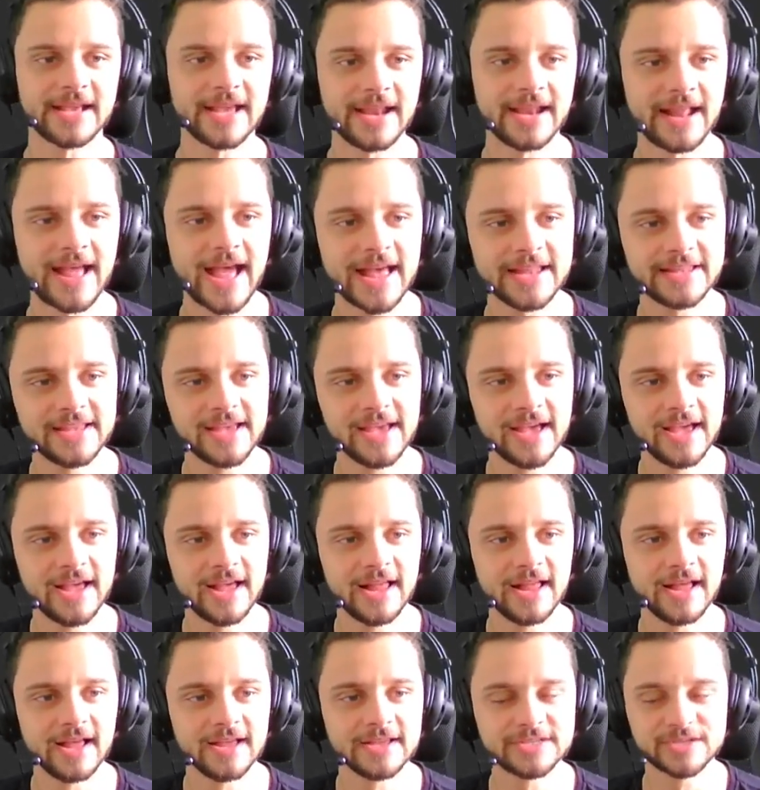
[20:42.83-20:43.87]
I can add
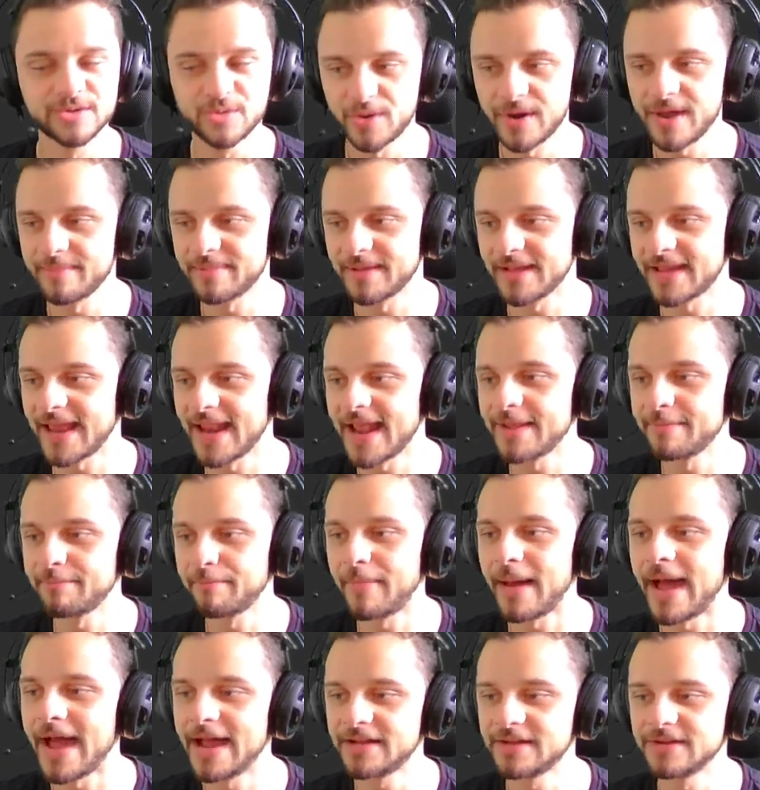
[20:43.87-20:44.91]
script, I can
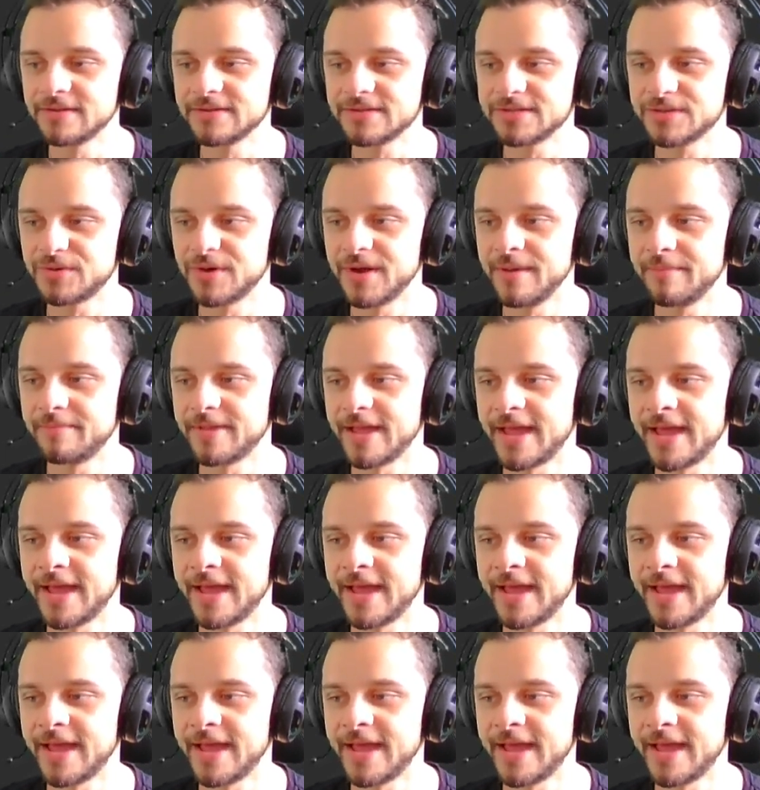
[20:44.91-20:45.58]
add Python script,